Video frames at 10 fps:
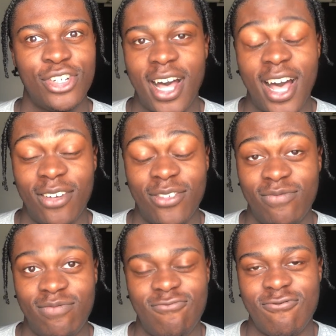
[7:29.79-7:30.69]
Uh,
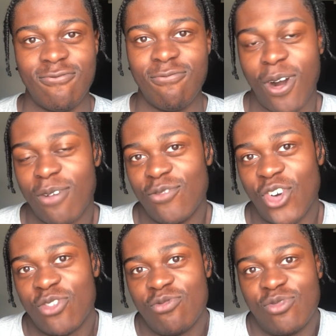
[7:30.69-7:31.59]
what
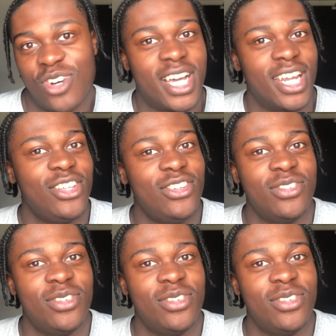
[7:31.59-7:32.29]
what what can I do?